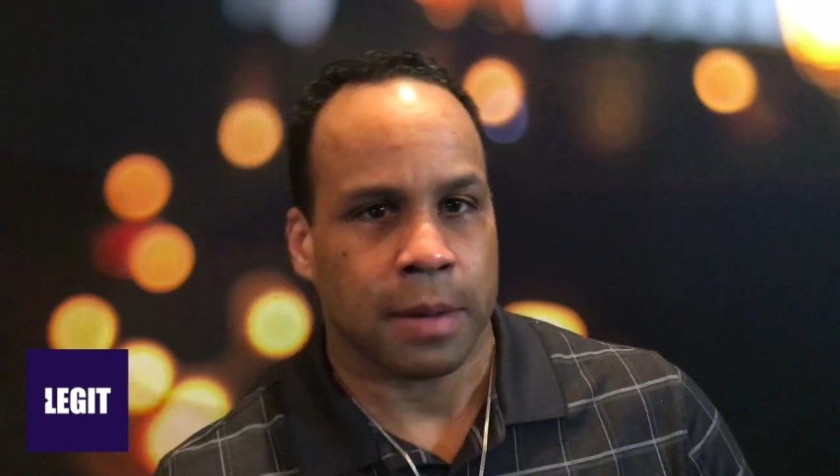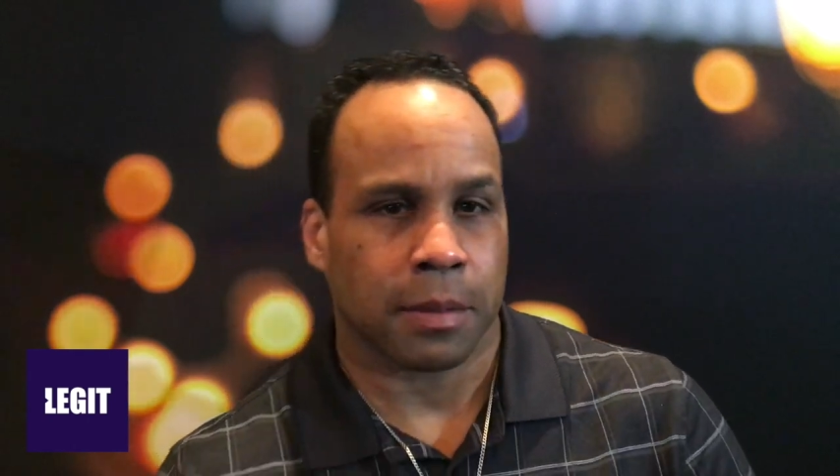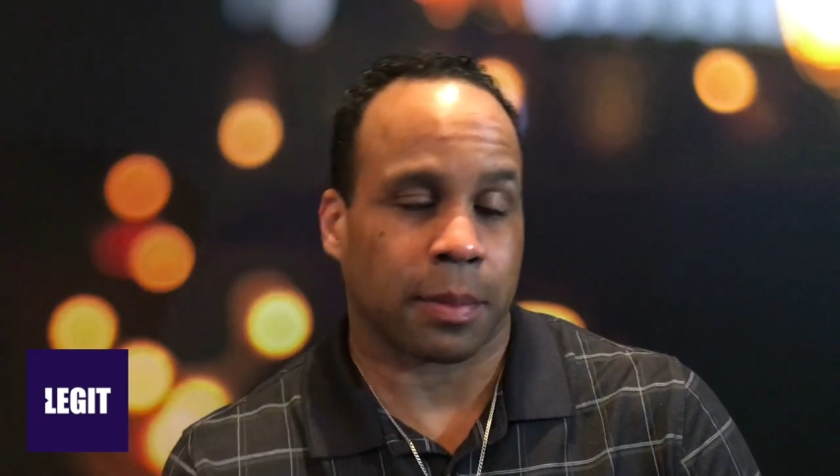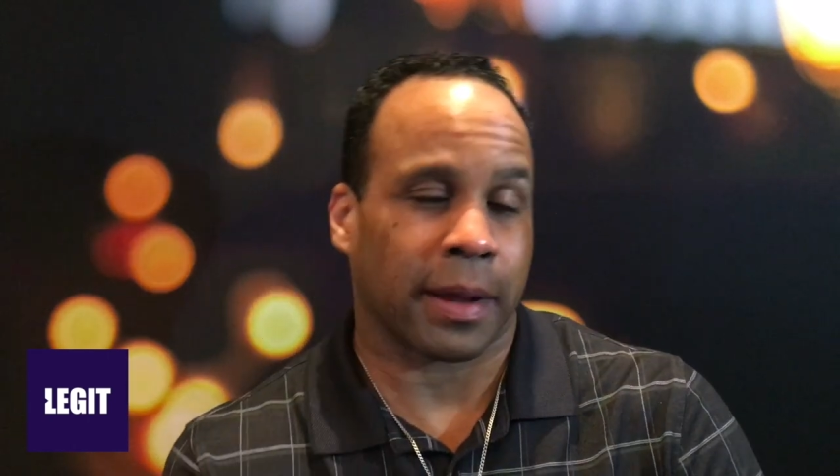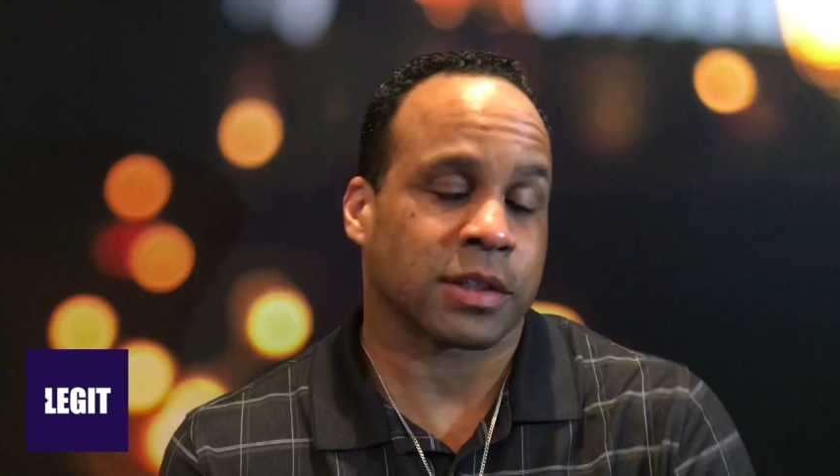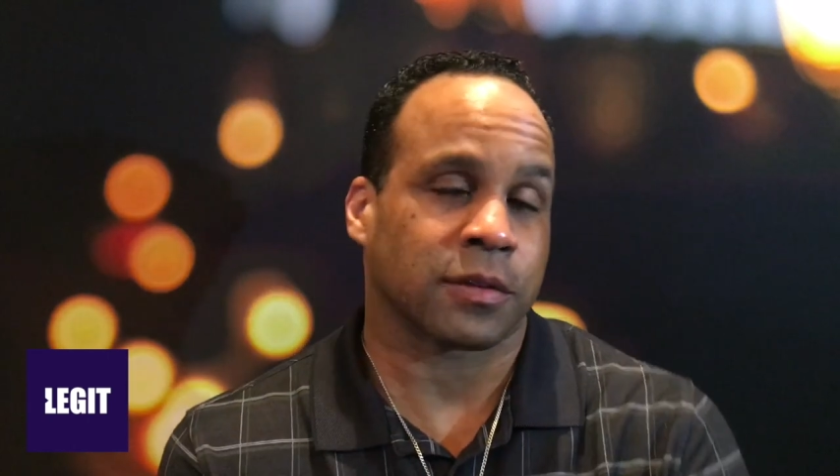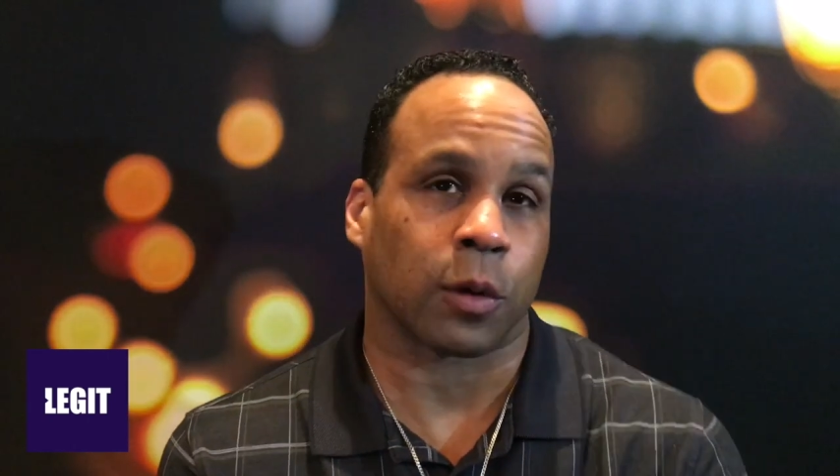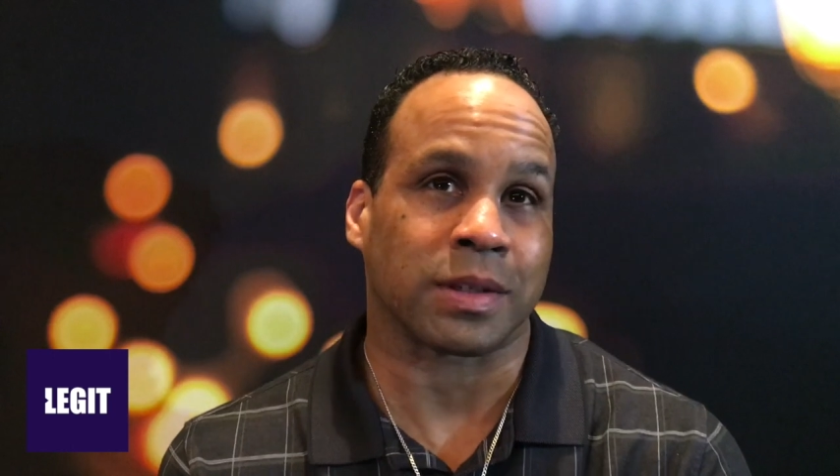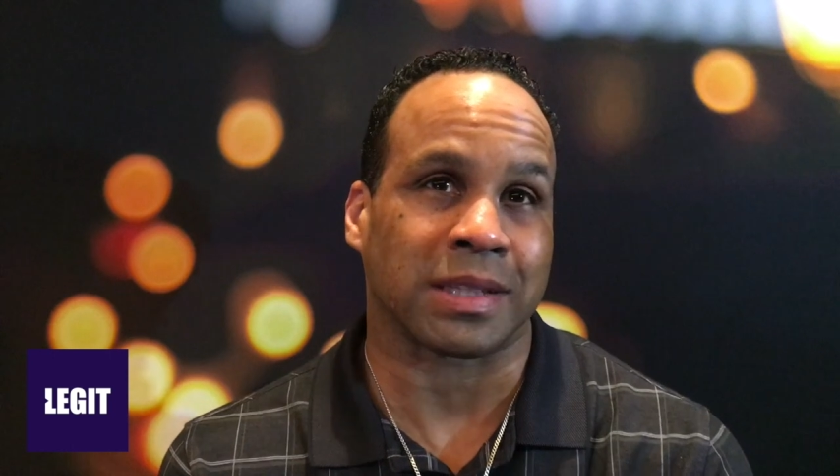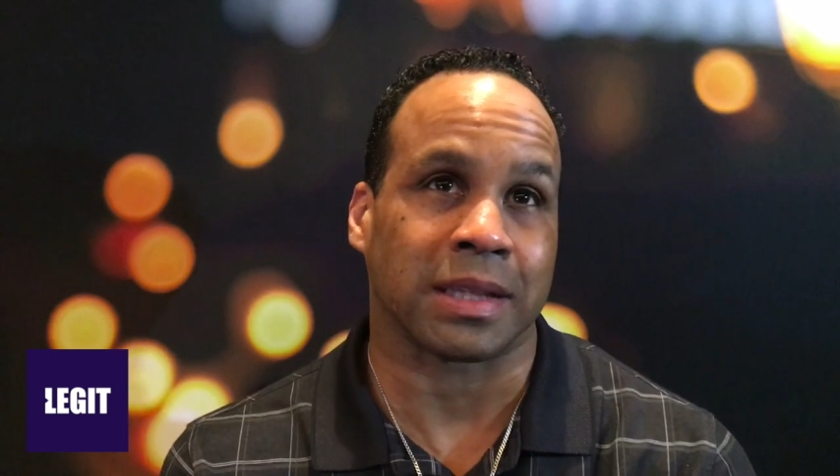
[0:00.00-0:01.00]
but blacks have
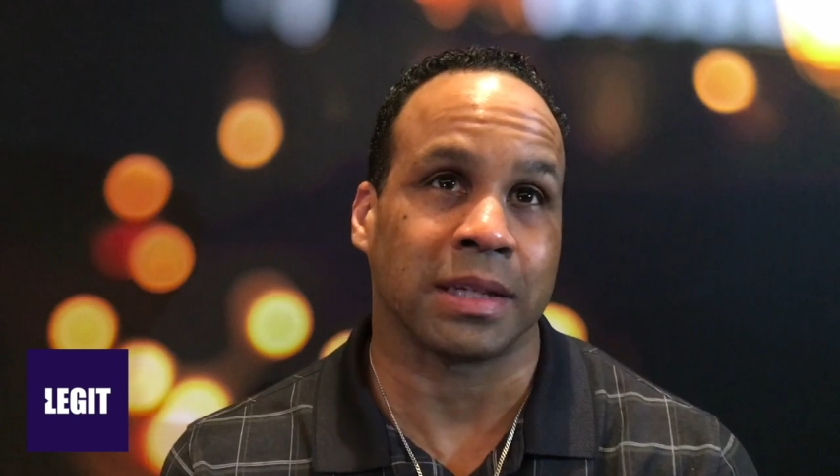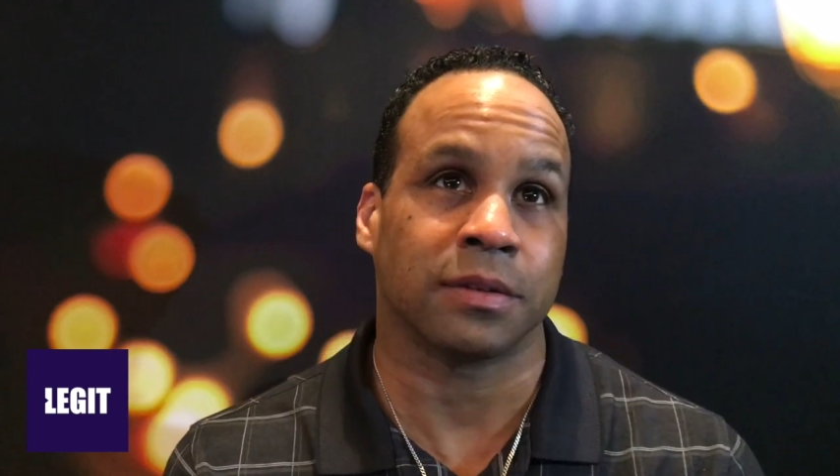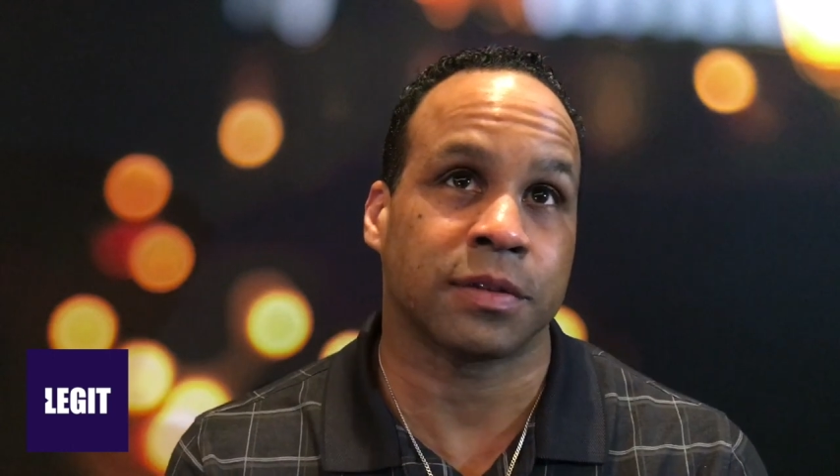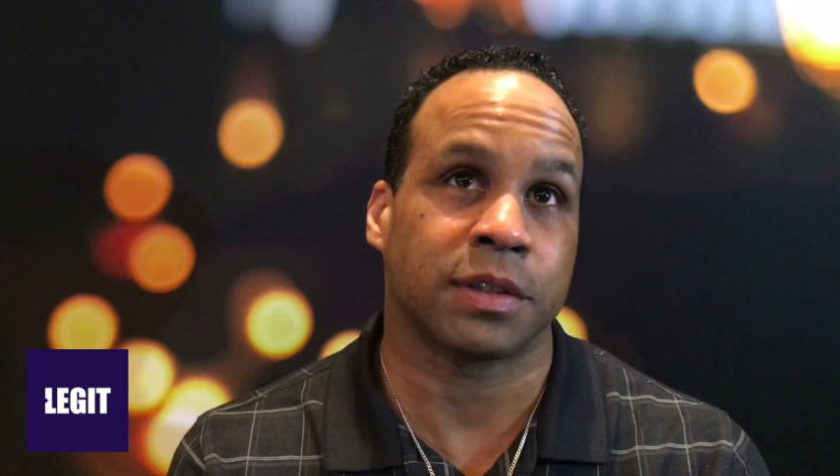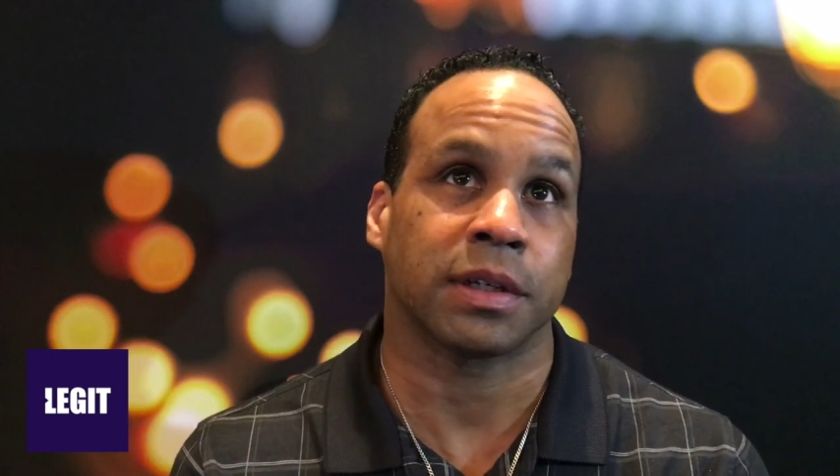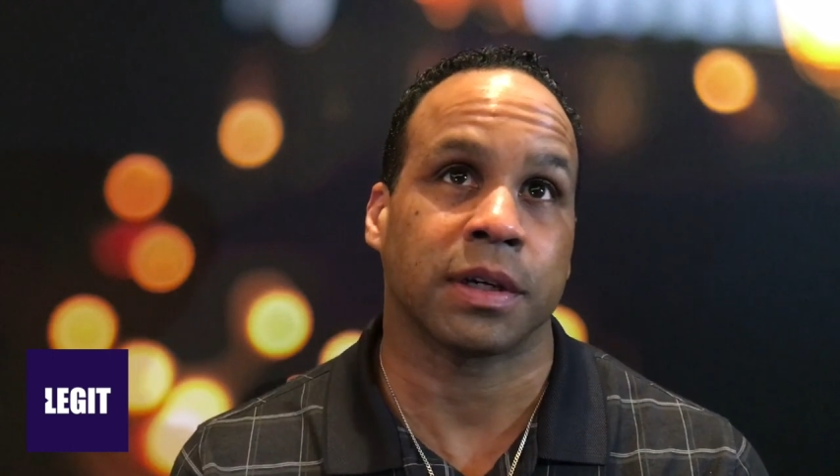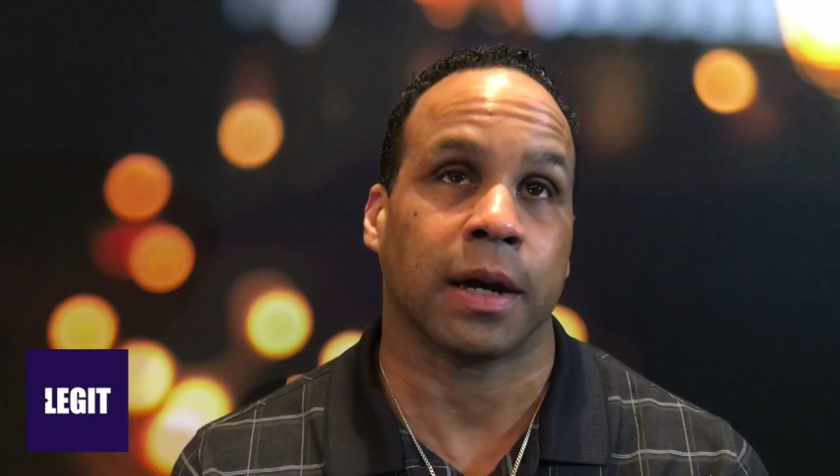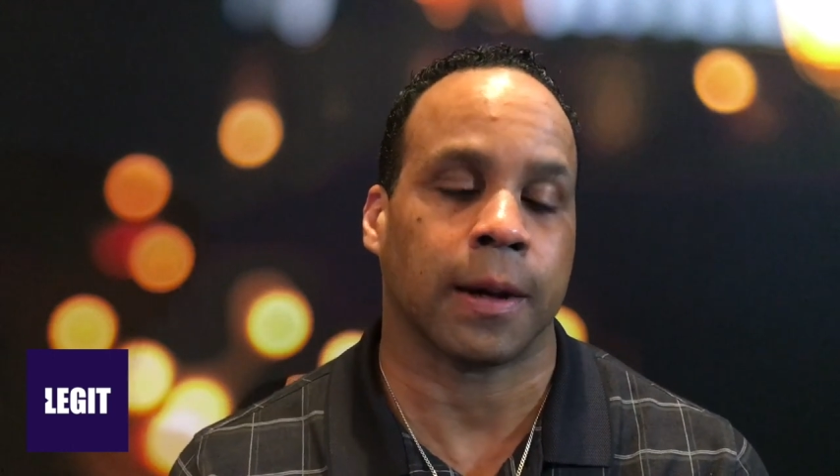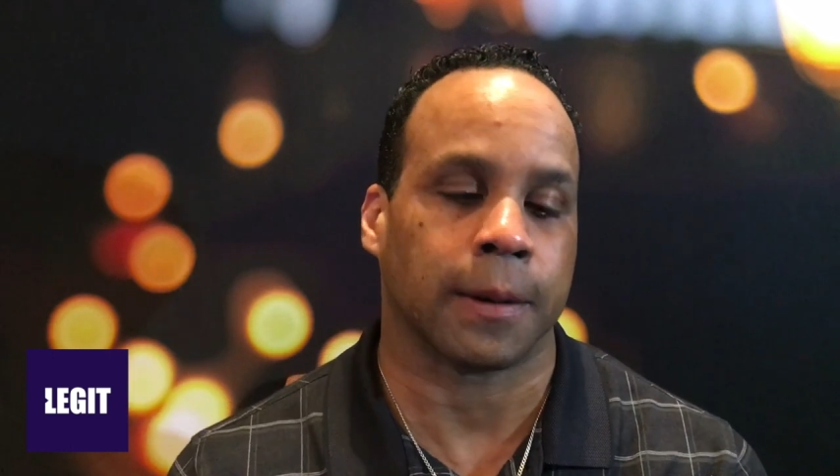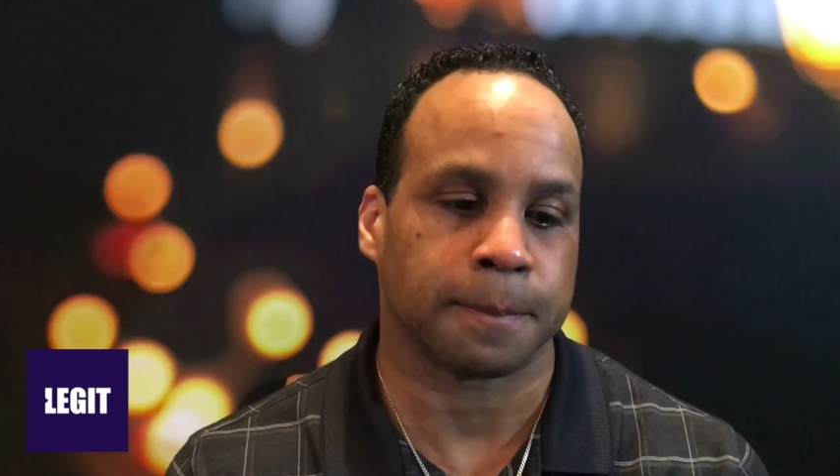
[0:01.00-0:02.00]
always lived
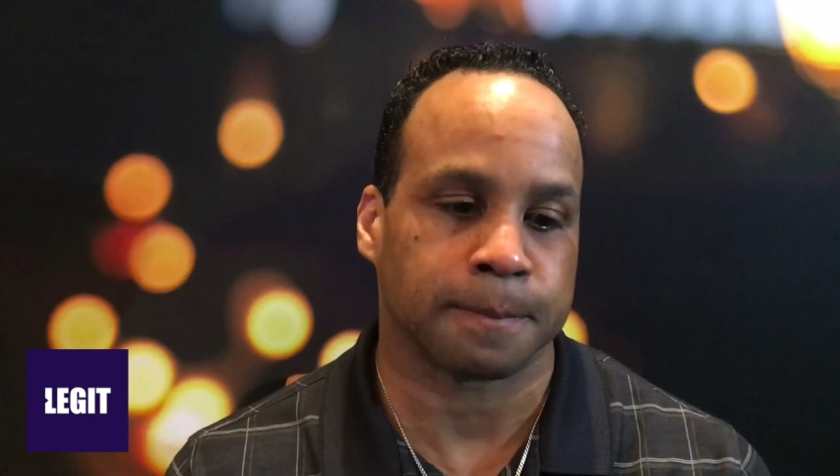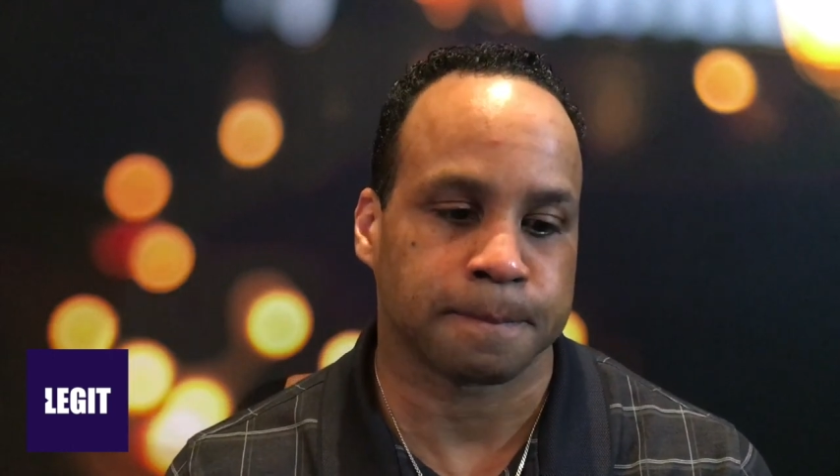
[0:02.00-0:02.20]
um,